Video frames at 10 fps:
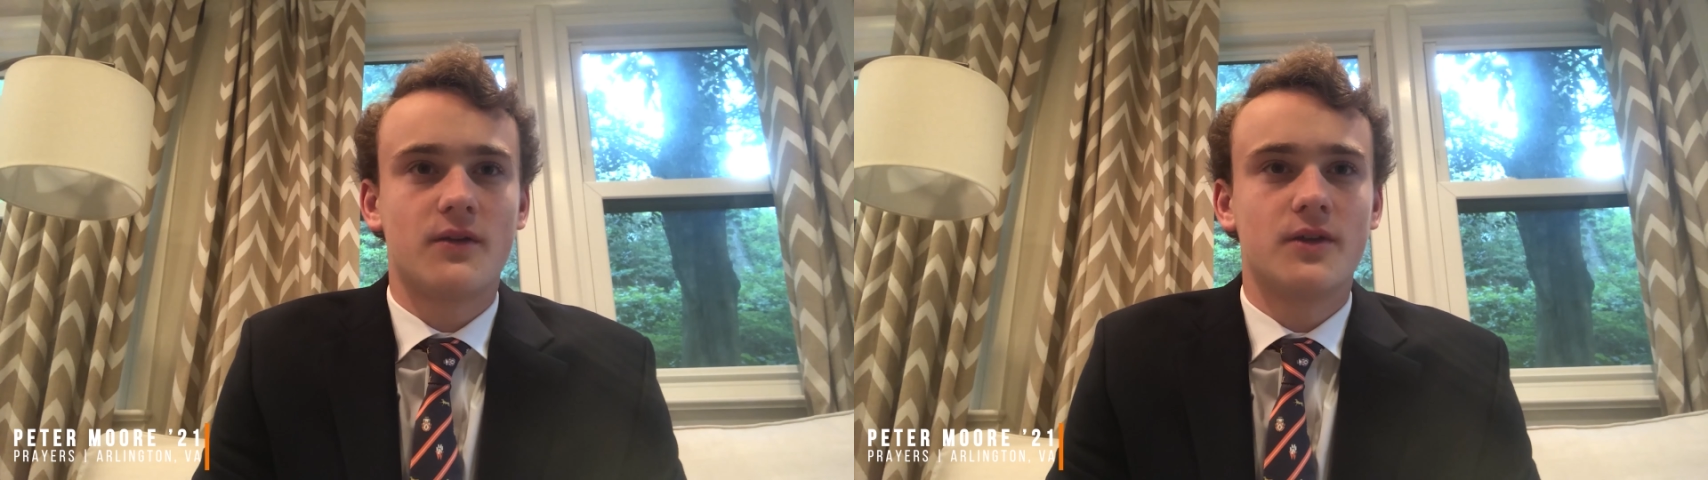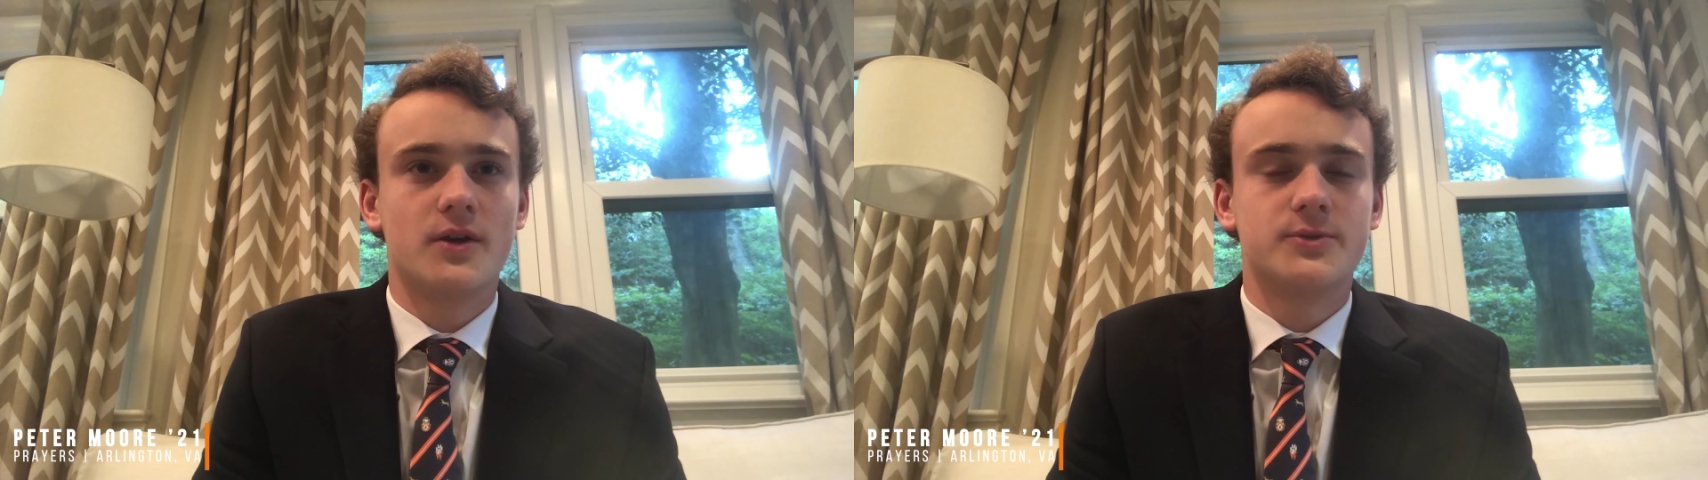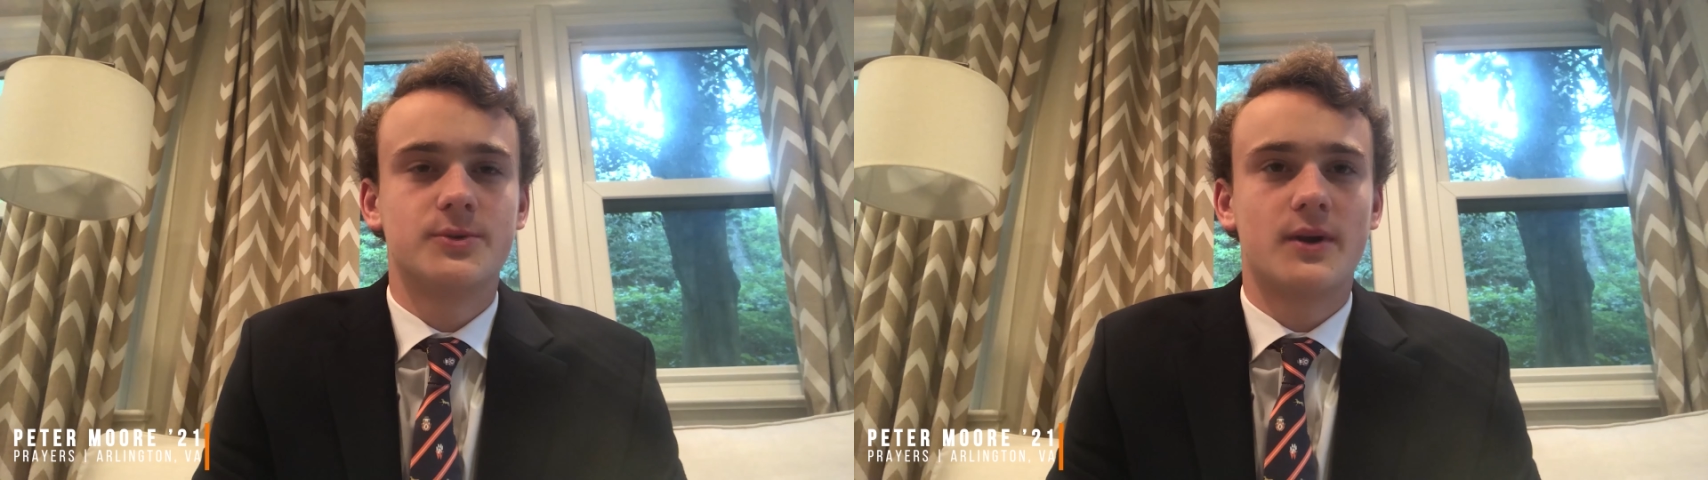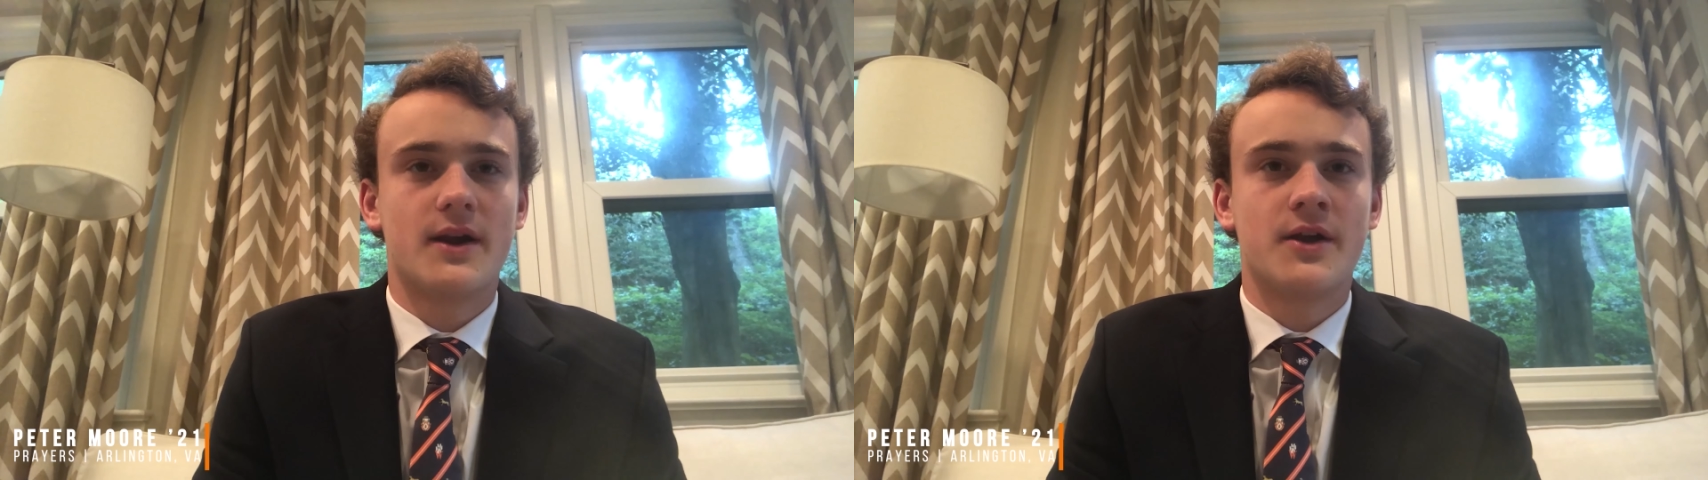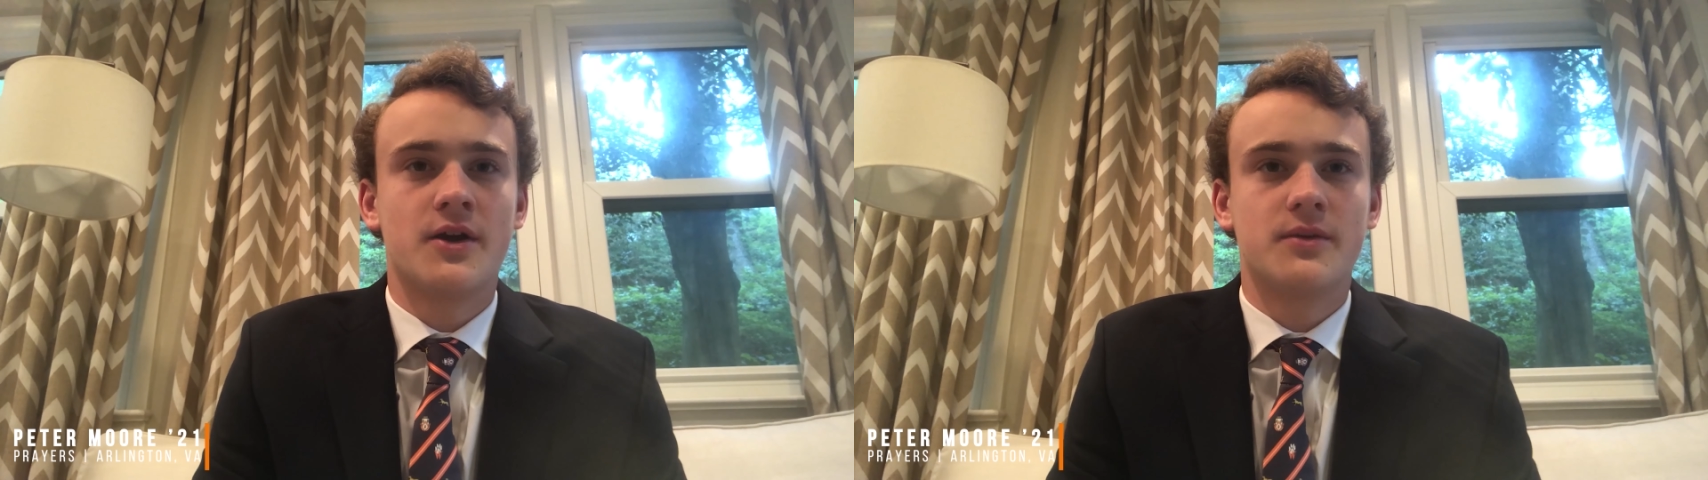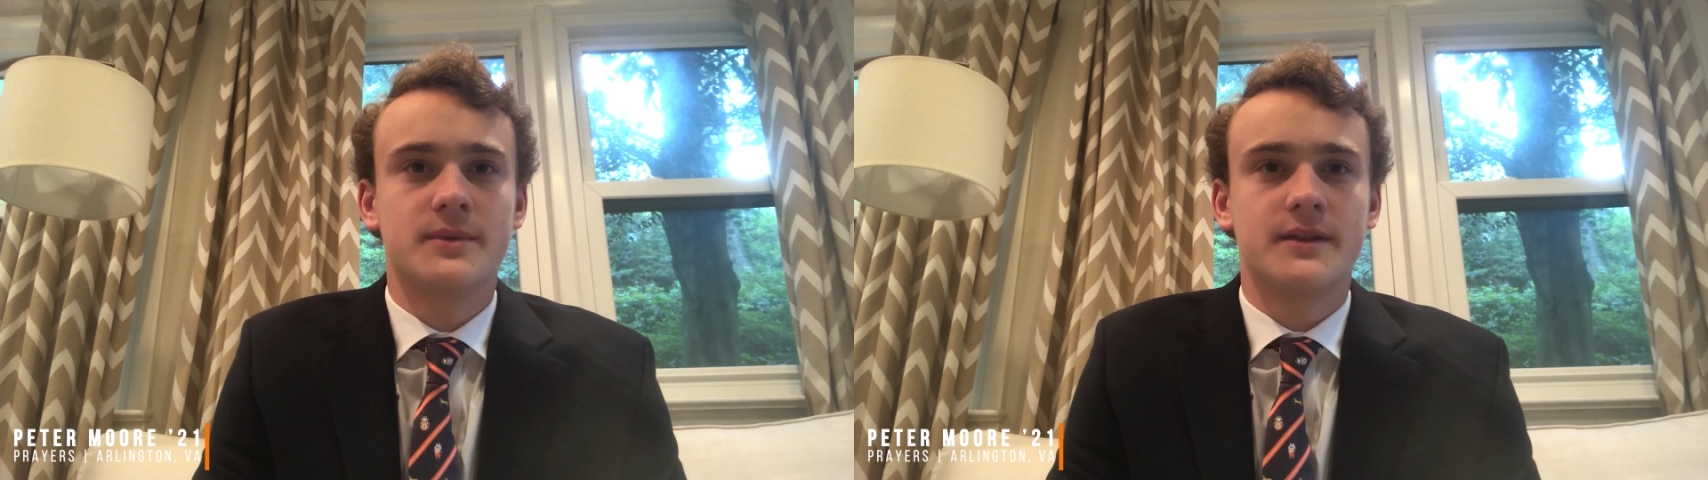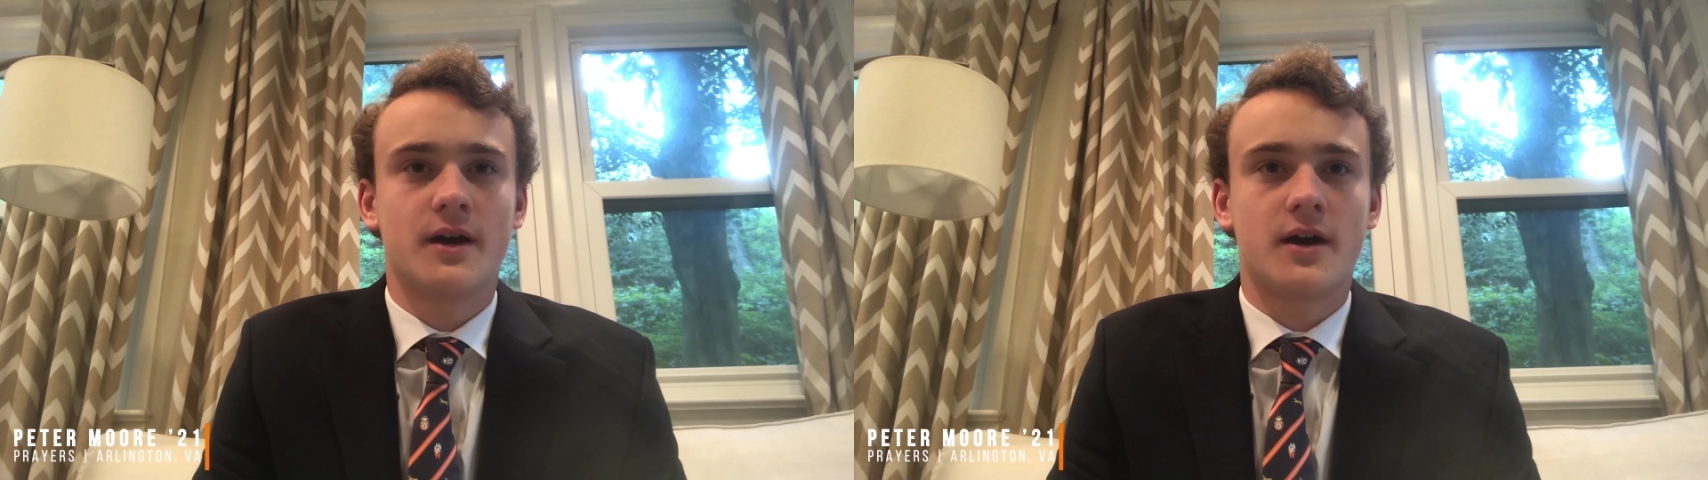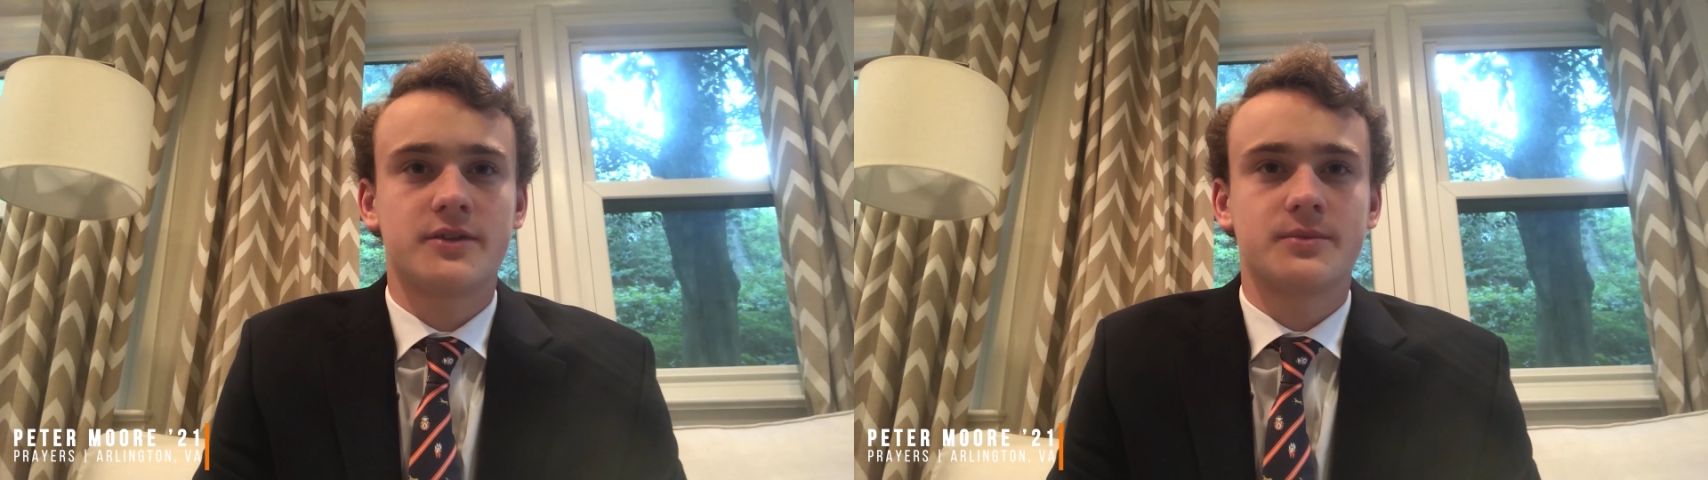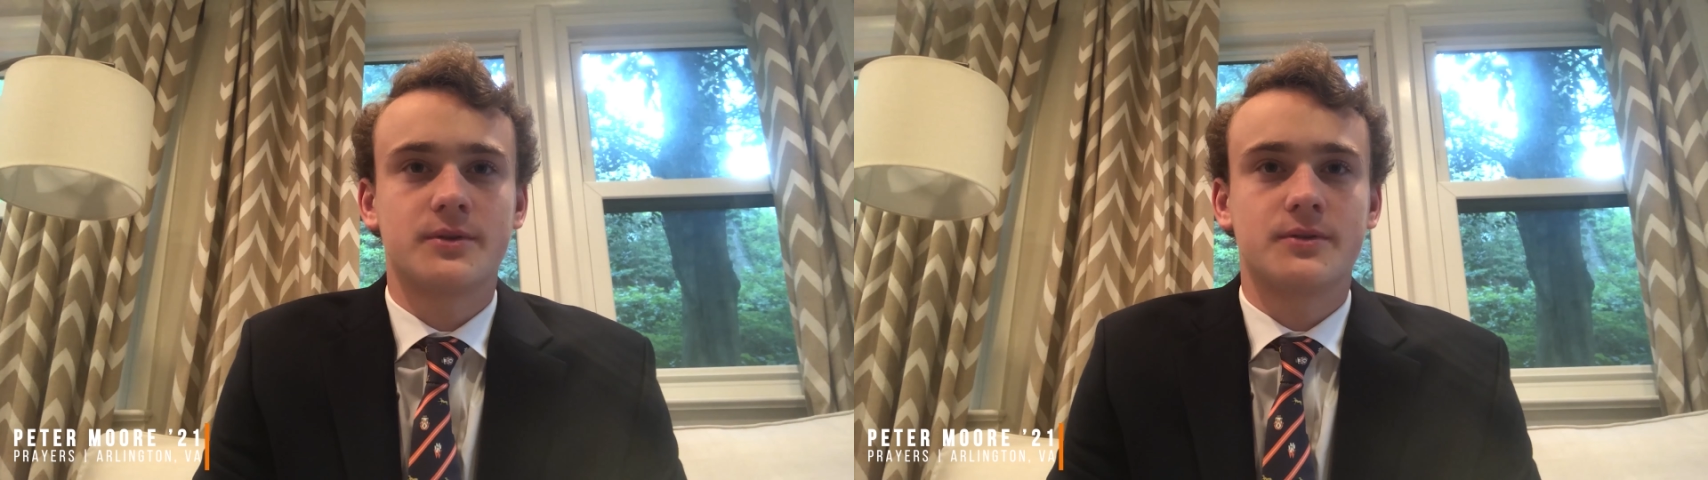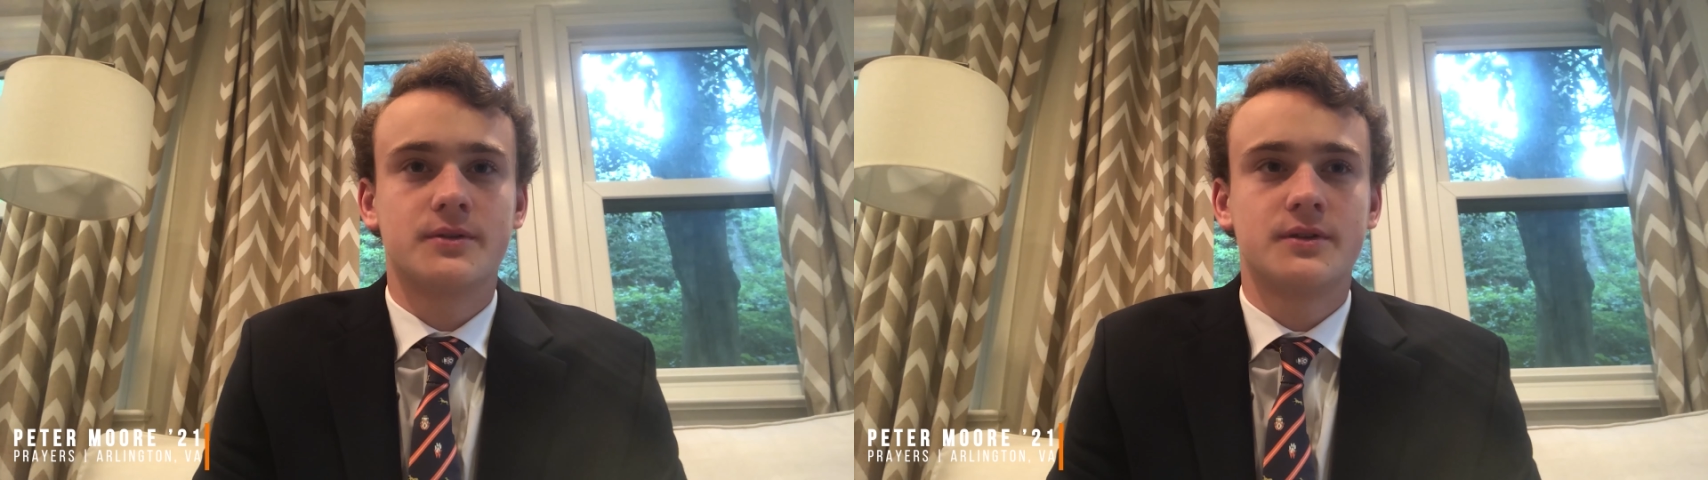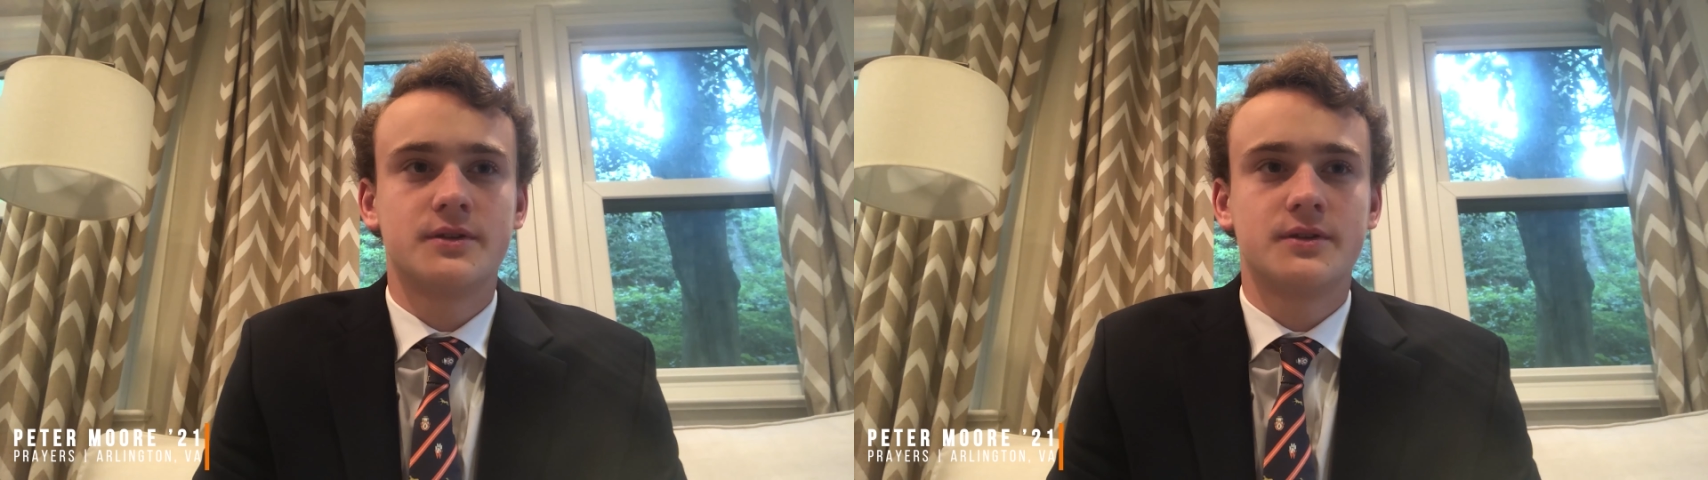those who are at home in the hospital